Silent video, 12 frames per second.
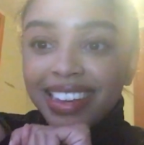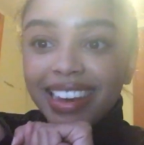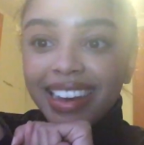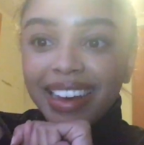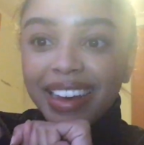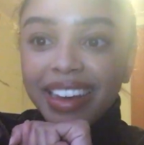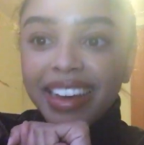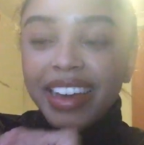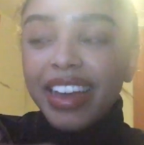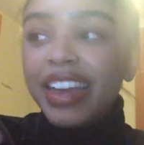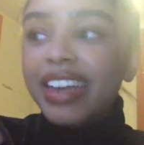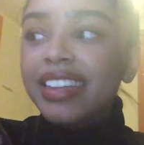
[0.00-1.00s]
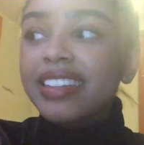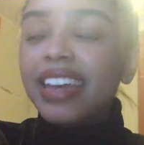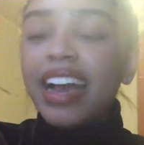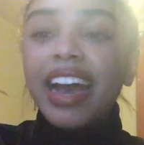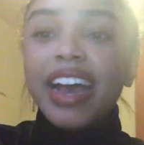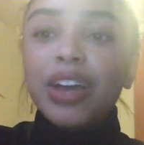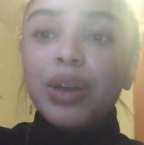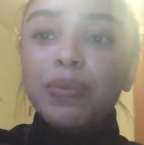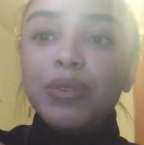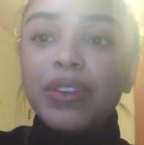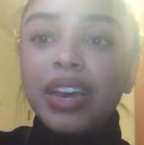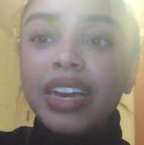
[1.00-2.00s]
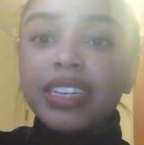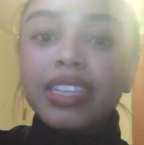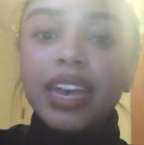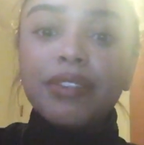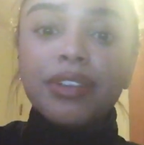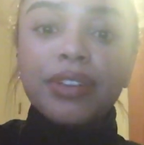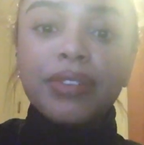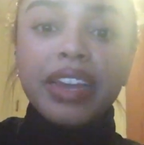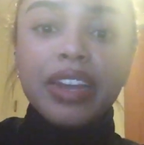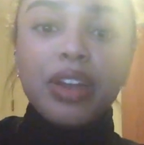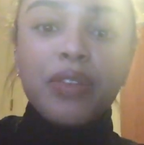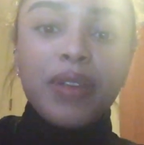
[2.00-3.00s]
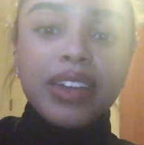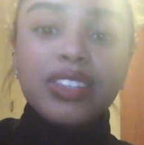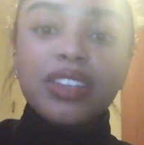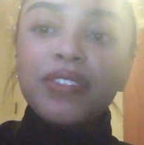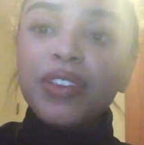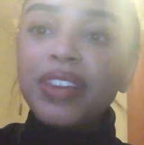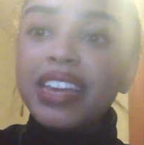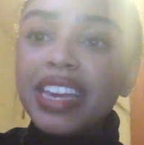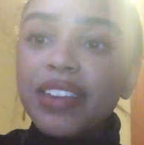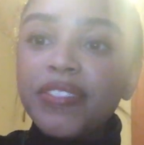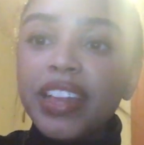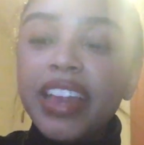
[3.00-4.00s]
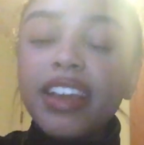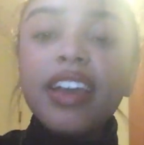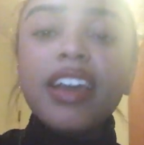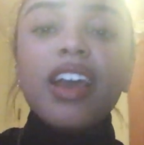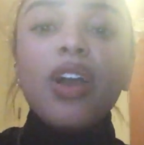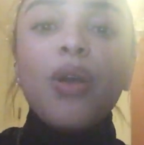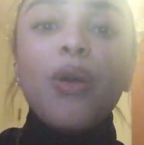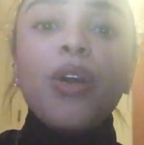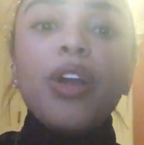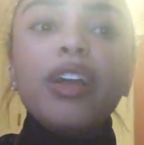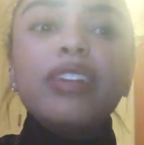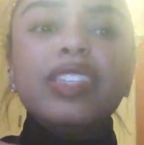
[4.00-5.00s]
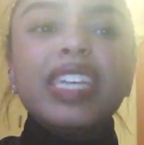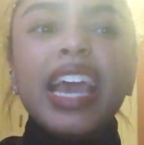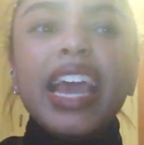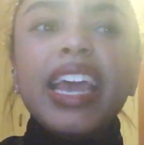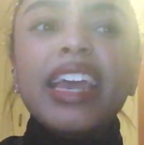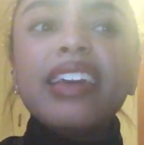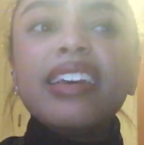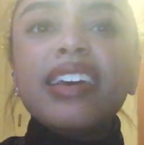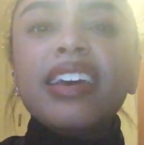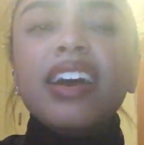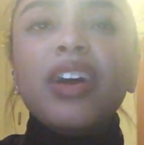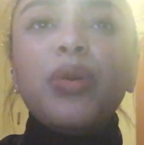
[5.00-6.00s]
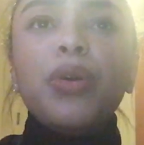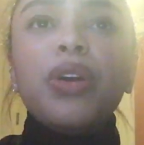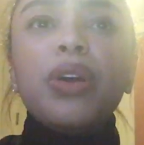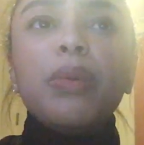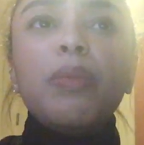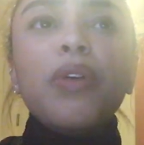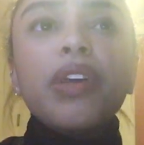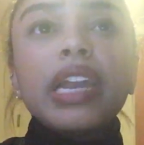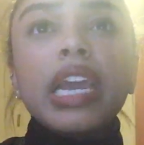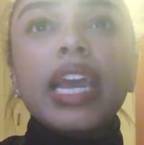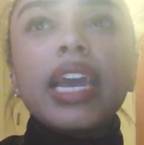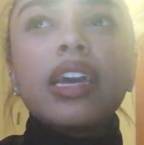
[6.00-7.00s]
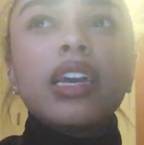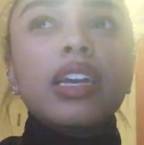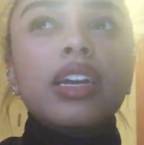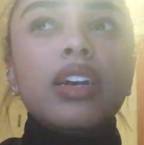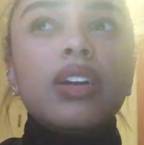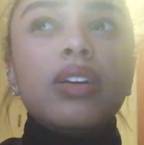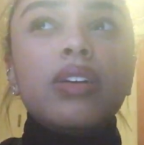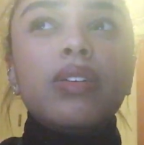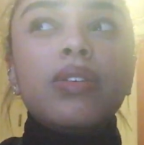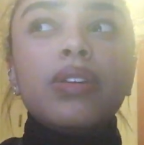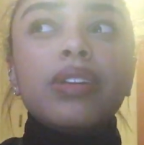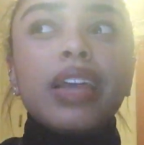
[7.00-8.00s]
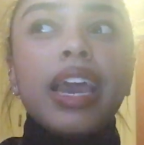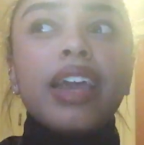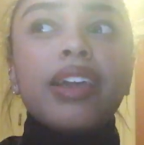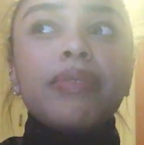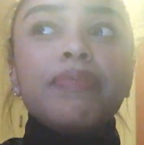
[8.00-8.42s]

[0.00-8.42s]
and I hope you guys have a great rest of your evening or day or morning or like,